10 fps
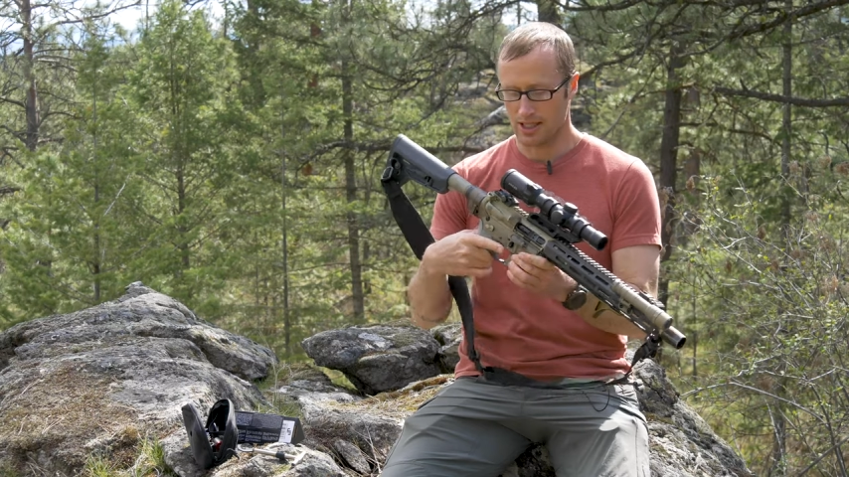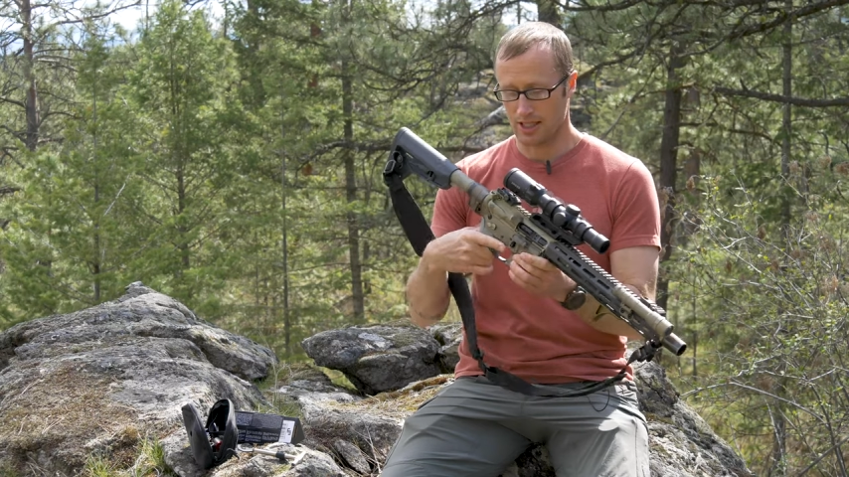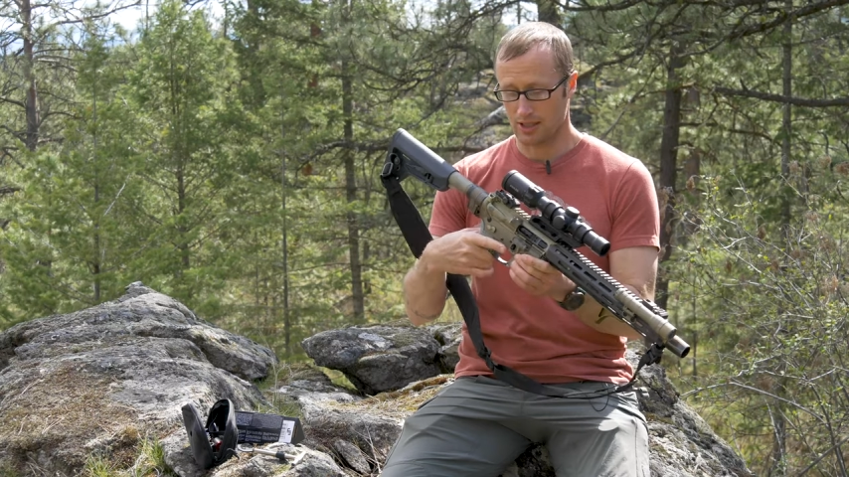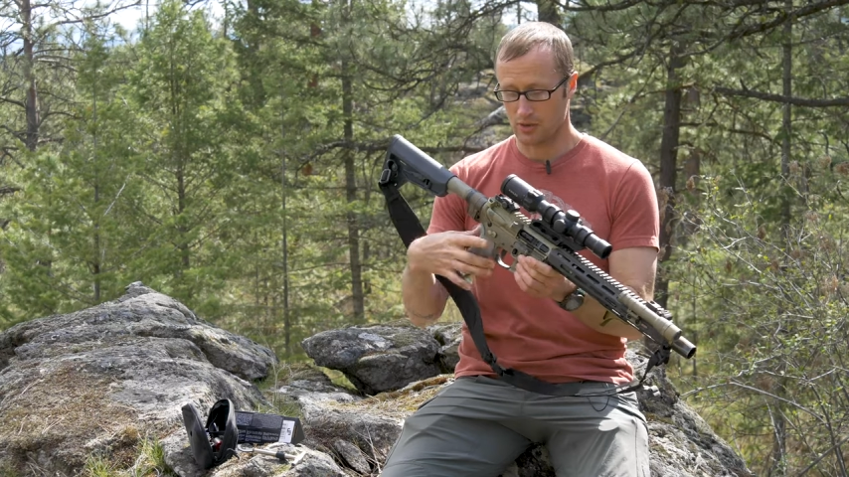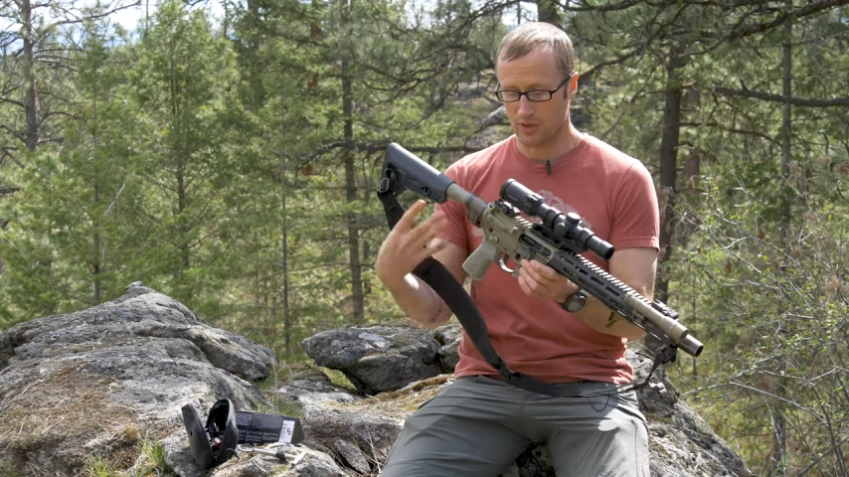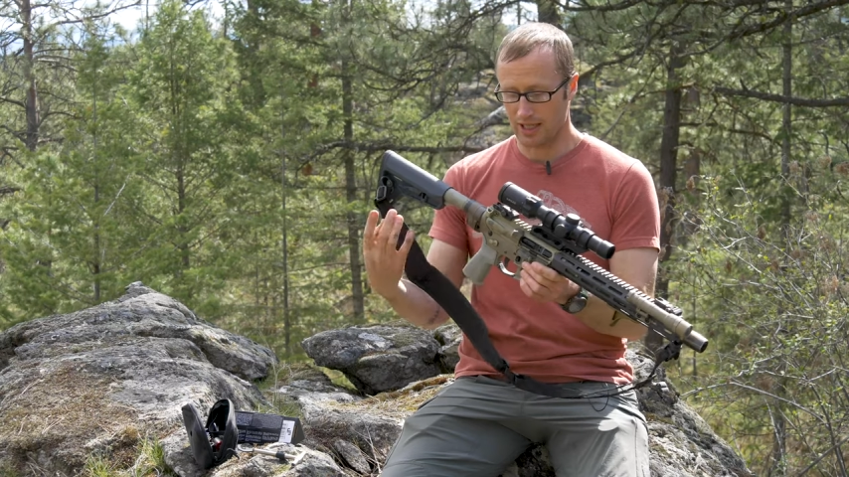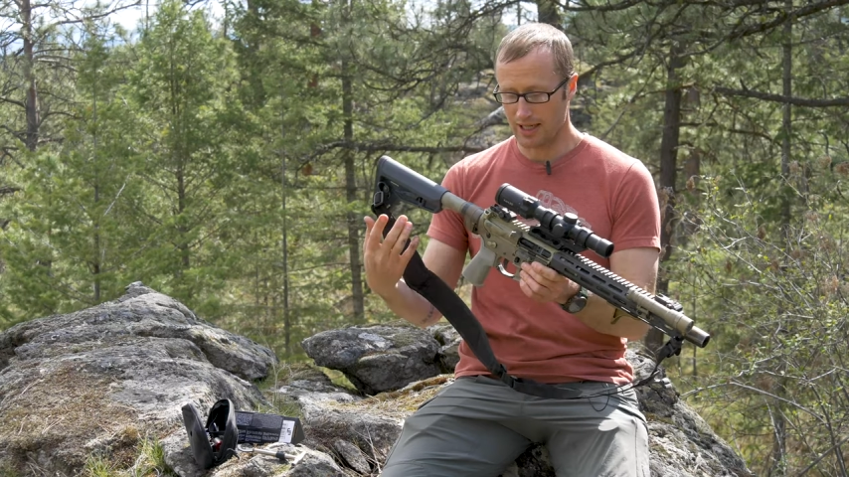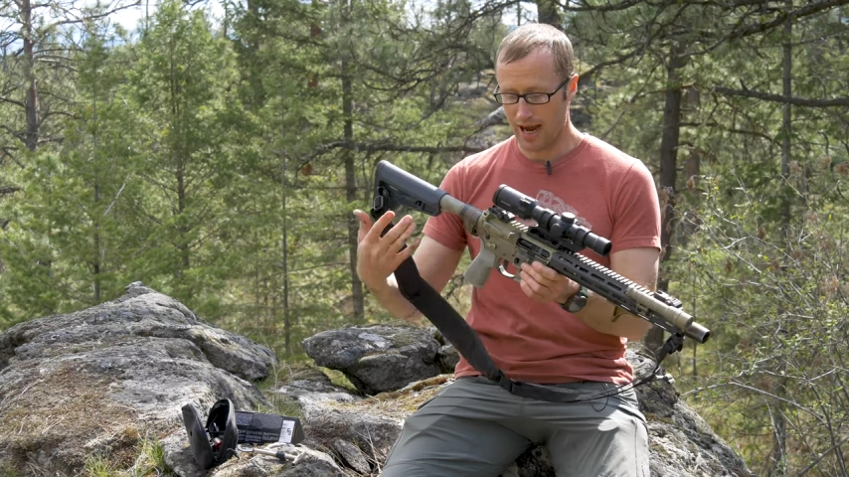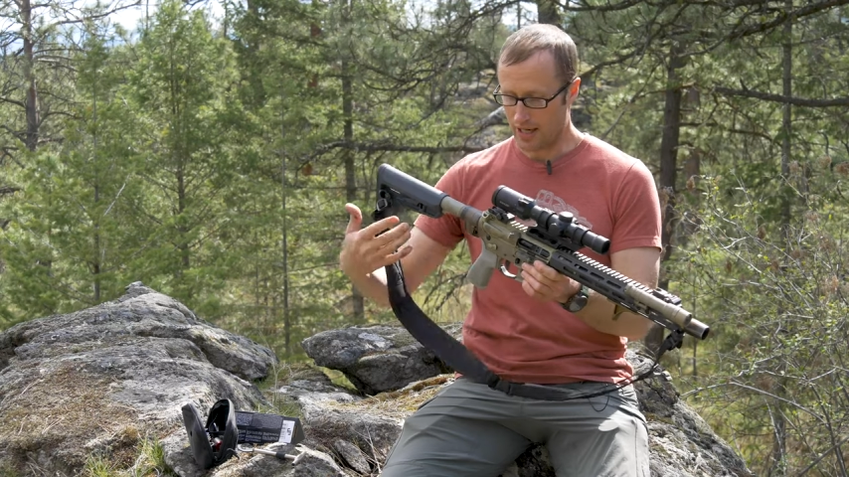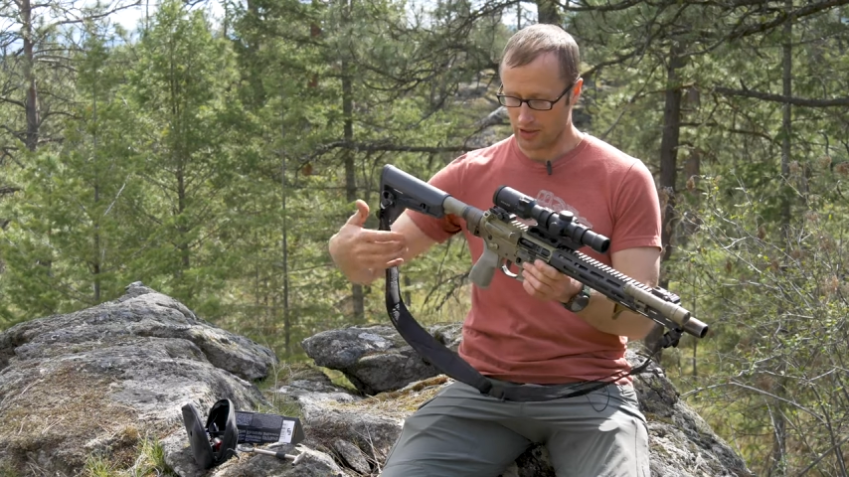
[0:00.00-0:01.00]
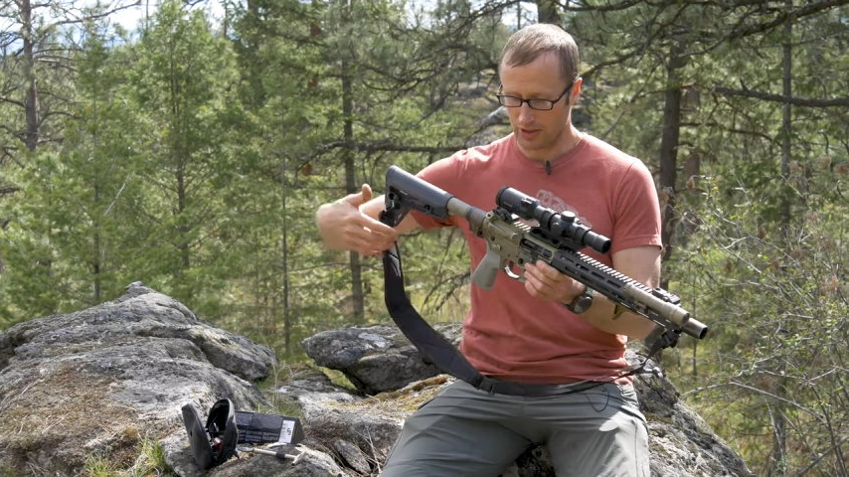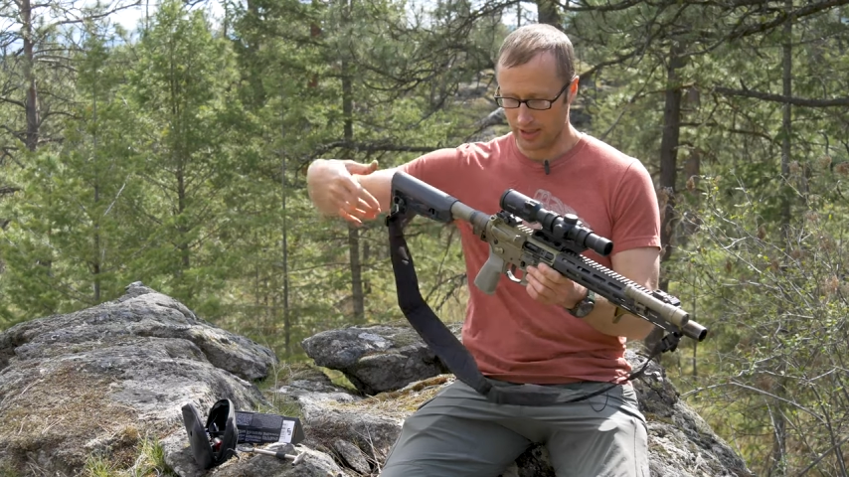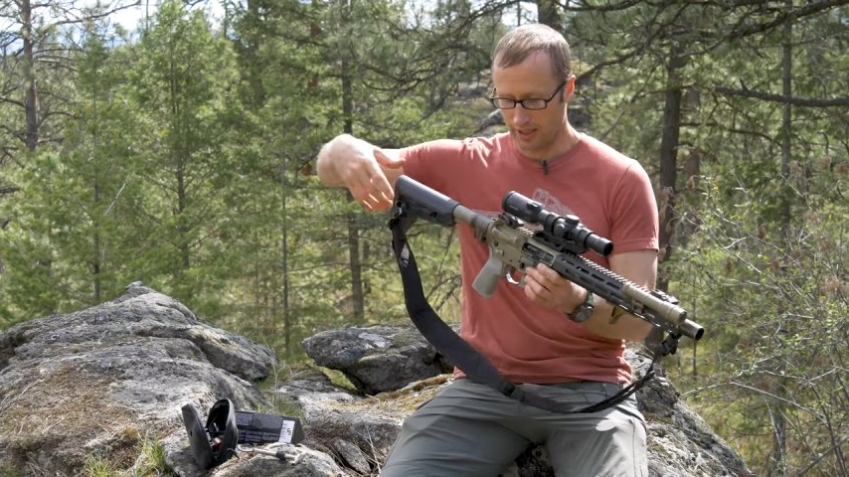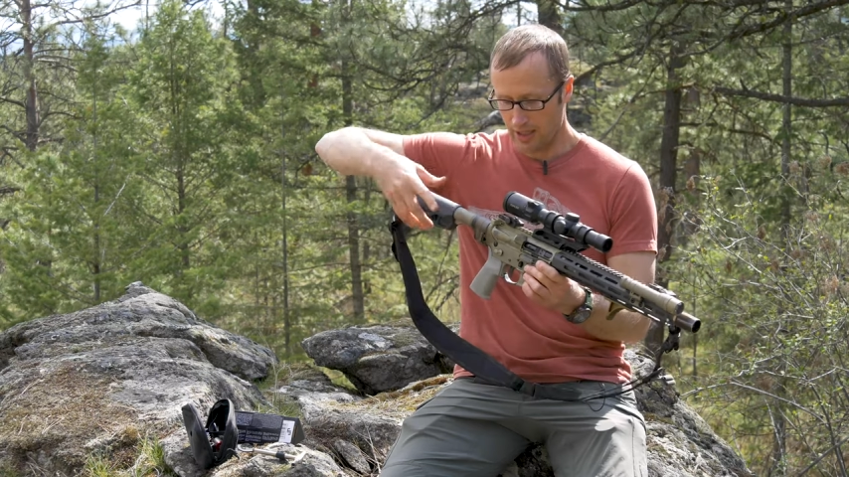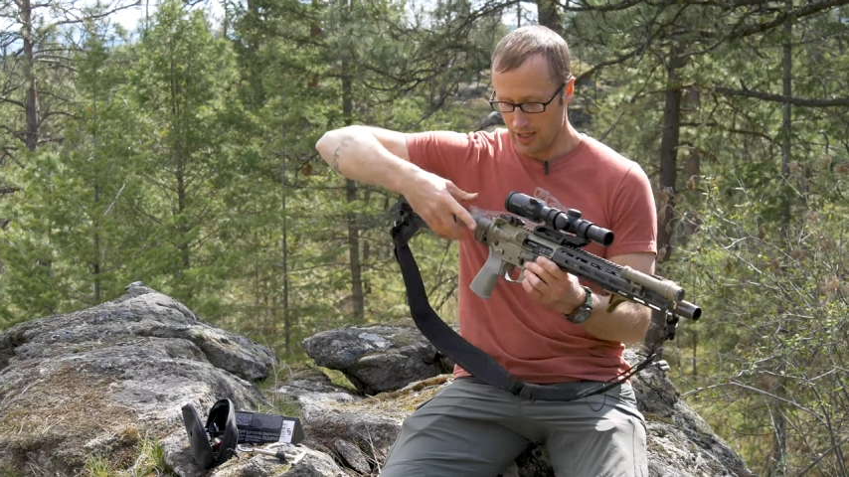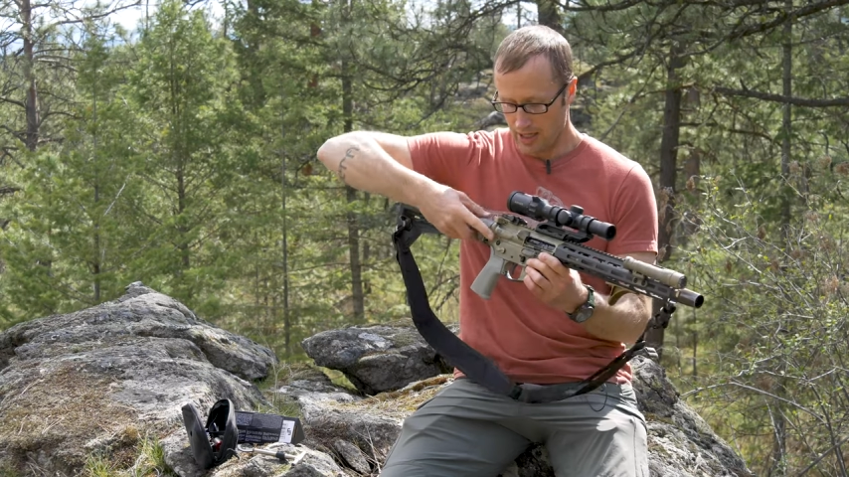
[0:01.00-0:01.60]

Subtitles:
is we need to actually